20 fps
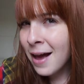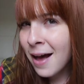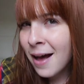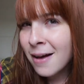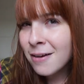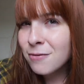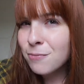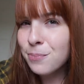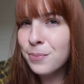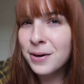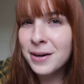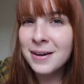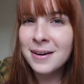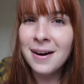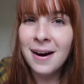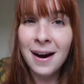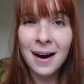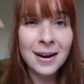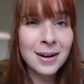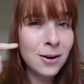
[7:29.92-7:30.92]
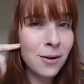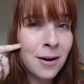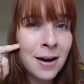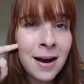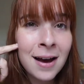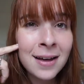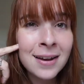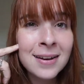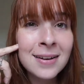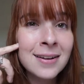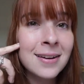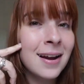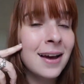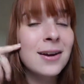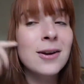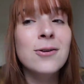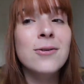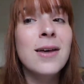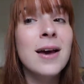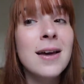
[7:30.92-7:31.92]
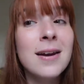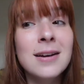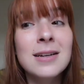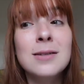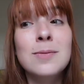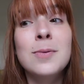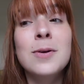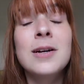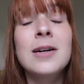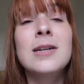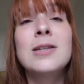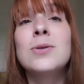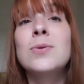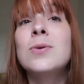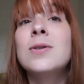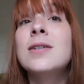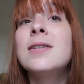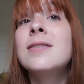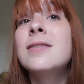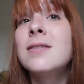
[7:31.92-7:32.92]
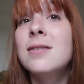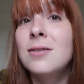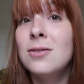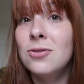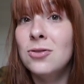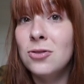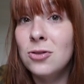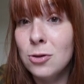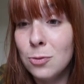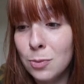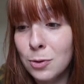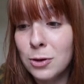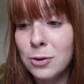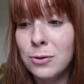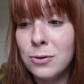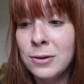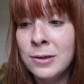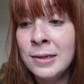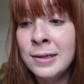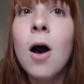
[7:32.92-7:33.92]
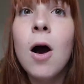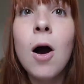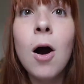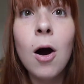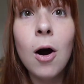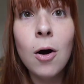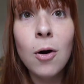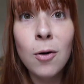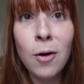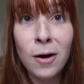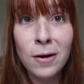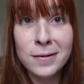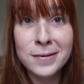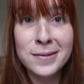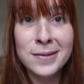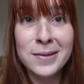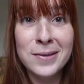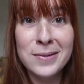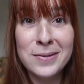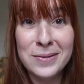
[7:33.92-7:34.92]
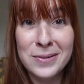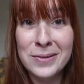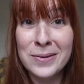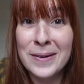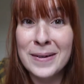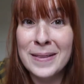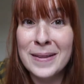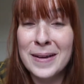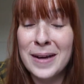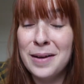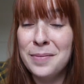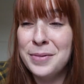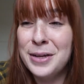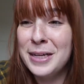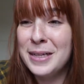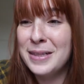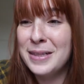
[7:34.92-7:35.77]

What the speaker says: have, but I know I hadn't, and I know that experience was super cool. Oh, also, during the comedy